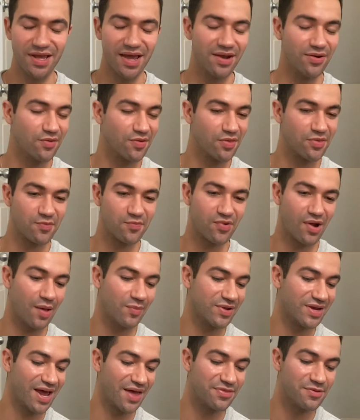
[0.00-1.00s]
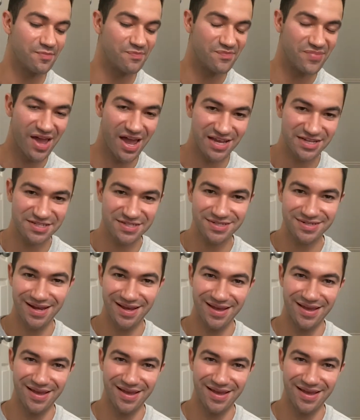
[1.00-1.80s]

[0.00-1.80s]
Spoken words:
I know that they're probably not the best,